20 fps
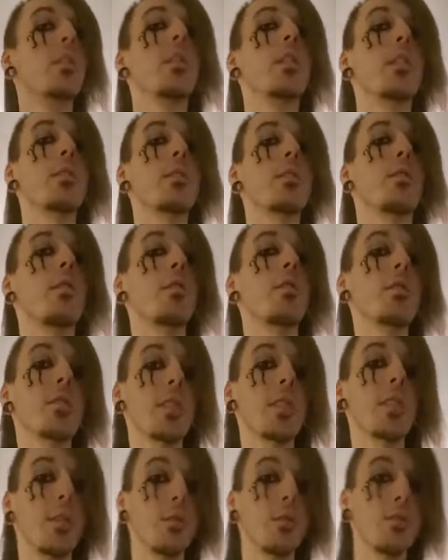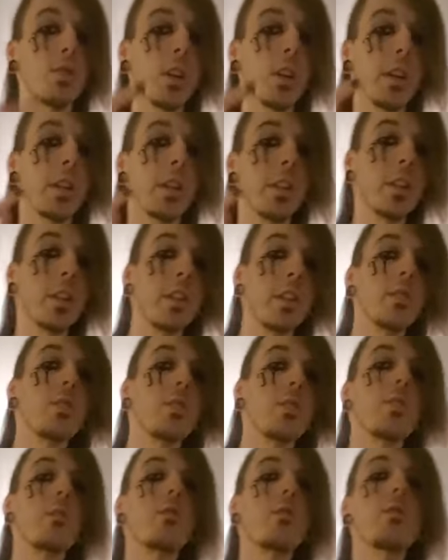As long as they don't try to change
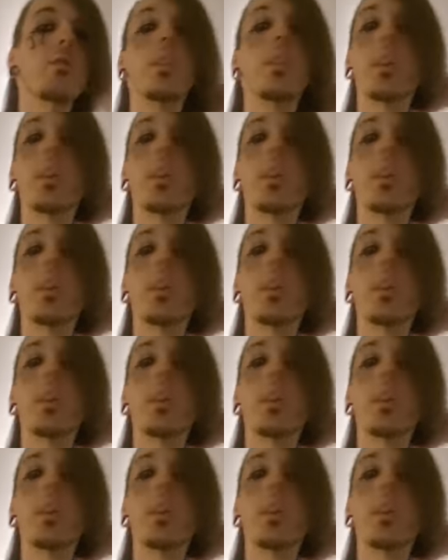you,